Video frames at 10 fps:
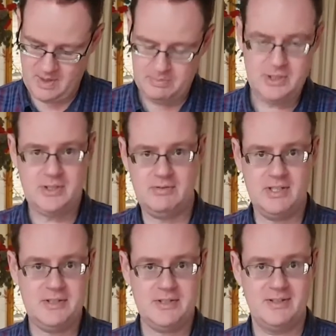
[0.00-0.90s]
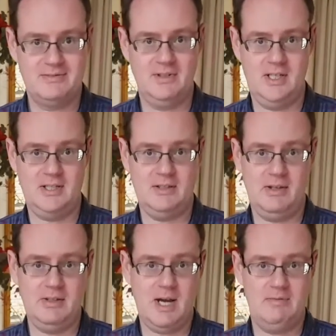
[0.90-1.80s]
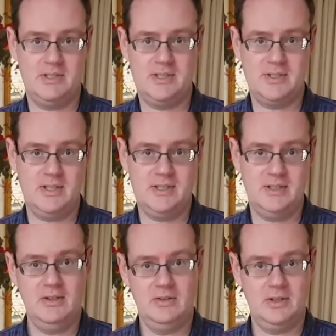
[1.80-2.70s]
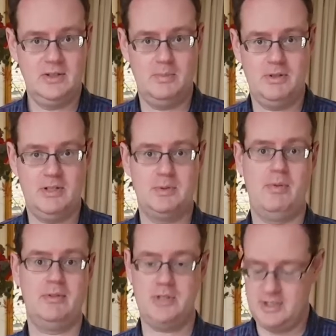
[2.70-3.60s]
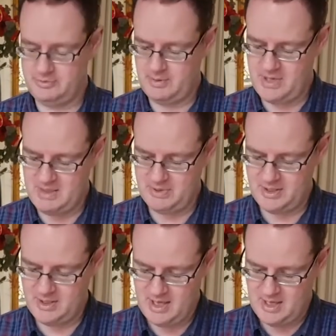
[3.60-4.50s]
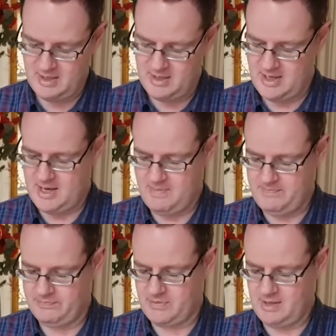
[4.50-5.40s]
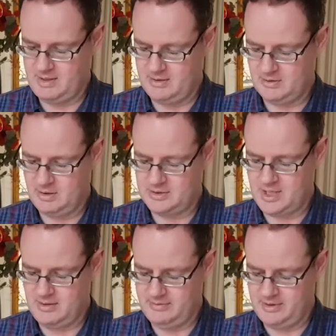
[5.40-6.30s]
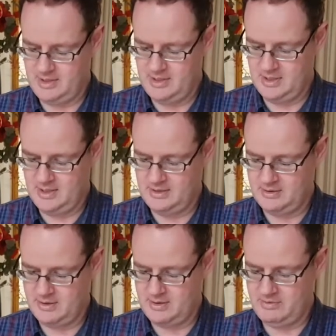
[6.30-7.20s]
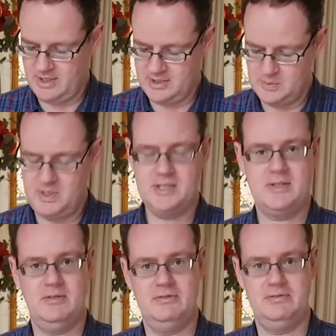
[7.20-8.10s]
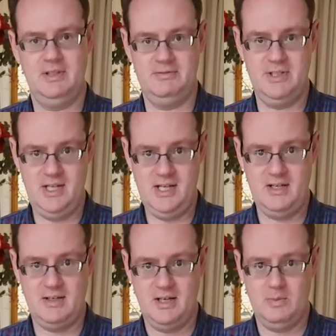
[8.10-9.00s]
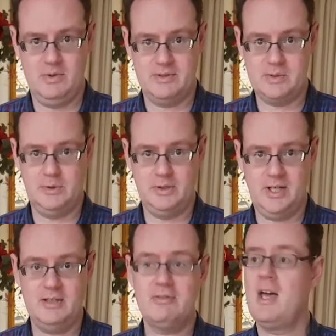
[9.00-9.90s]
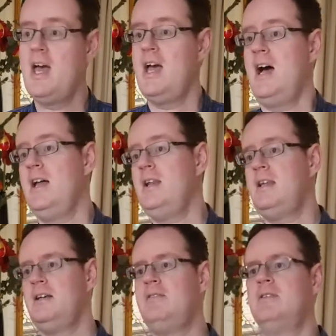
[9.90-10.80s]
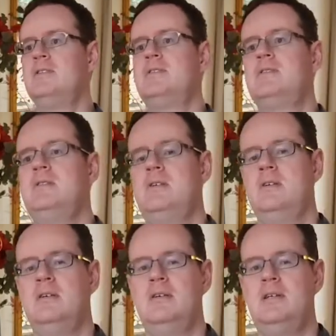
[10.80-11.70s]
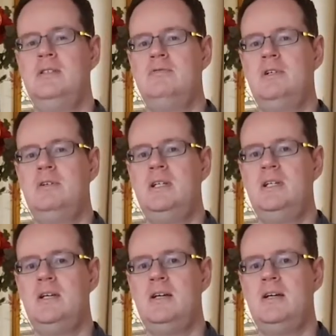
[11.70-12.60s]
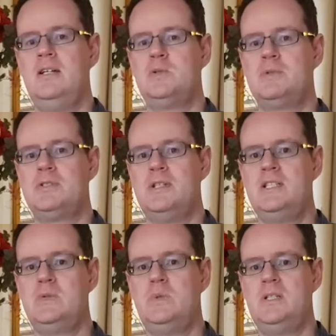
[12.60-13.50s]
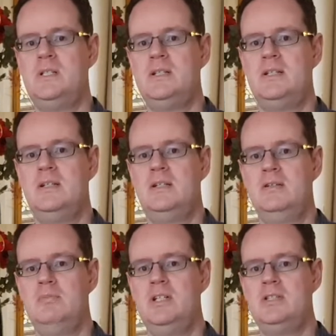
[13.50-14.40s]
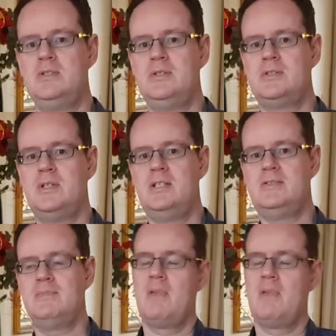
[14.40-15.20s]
Printed this, right? And then you have a design. You can copy this with transfer paper, and then cut out the various bits of veneer with a small knife. And like this, it's very, it's precise work, but it's not, I